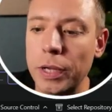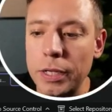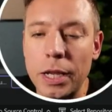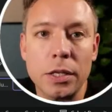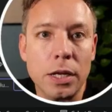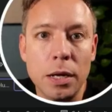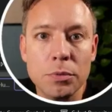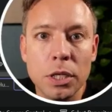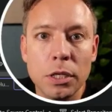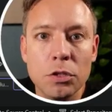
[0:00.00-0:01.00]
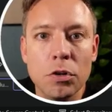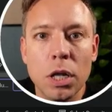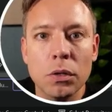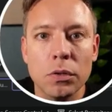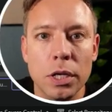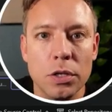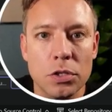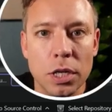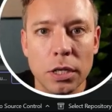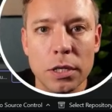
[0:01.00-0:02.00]
That app settings file contains
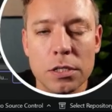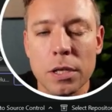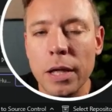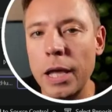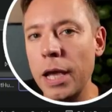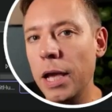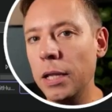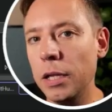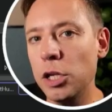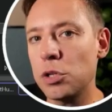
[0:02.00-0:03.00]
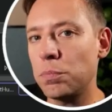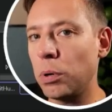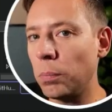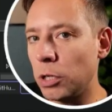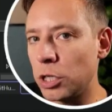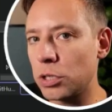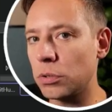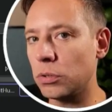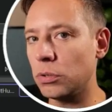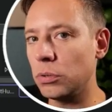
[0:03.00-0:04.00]
settings and it is published
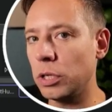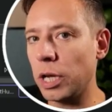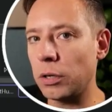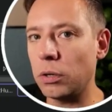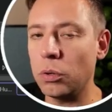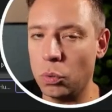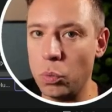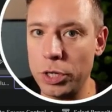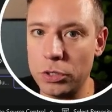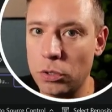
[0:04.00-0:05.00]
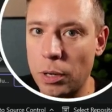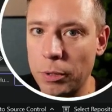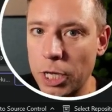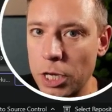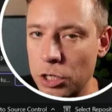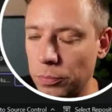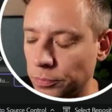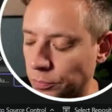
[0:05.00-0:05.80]
together with your application.